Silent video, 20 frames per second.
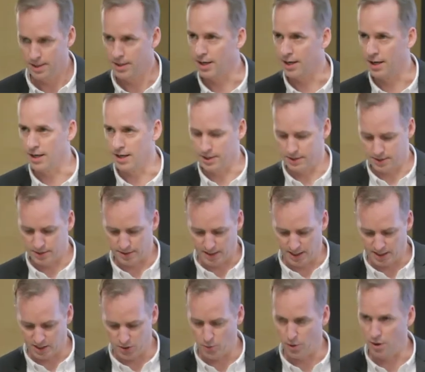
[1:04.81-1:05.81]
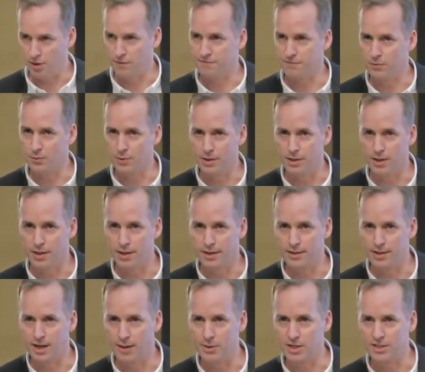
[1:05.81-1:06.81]
And thank you all for
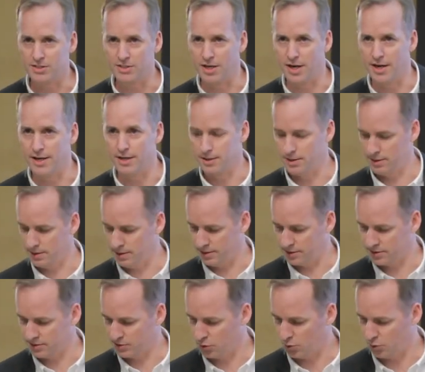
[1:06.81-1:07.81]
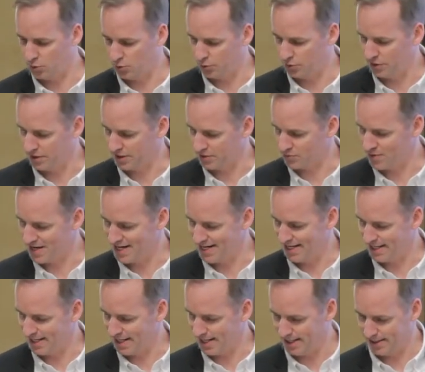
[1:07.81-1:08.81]
uh, coming tonight. It's cold and
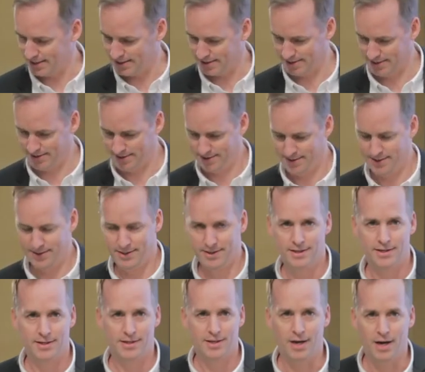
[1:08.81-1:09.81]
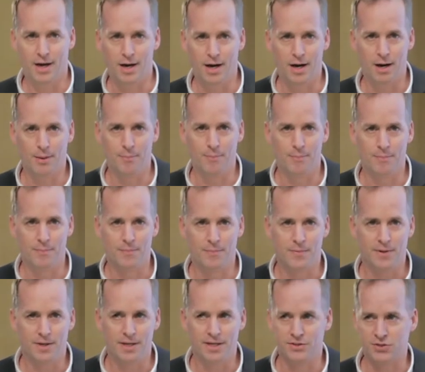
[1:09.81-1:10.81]
rainy night. Um,
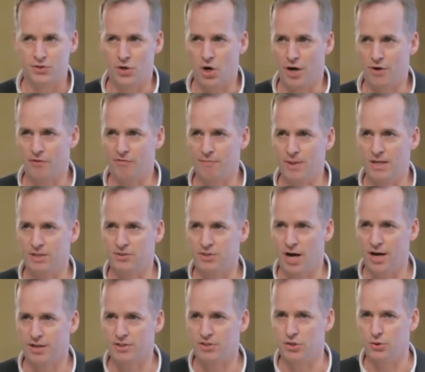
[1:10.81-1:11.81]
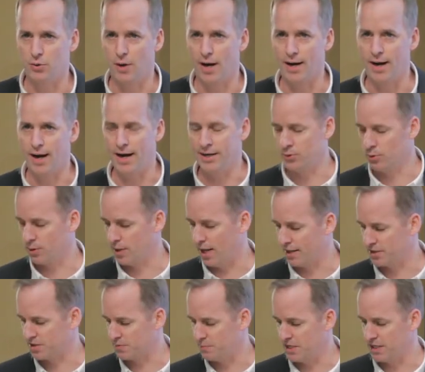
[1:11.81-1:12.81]
it's an honor for me to talk to you. I, I do a lot
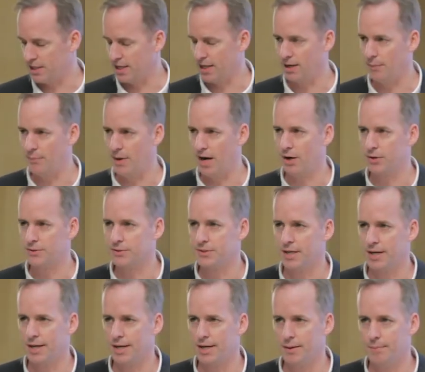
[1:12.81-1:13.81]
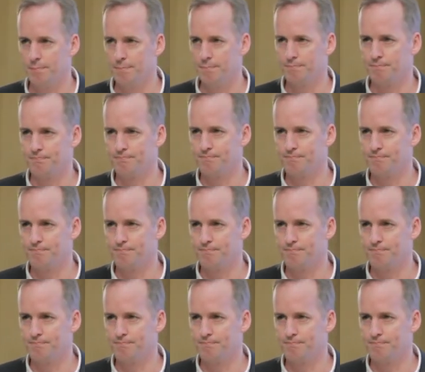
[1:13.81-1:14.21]
of speaking about um,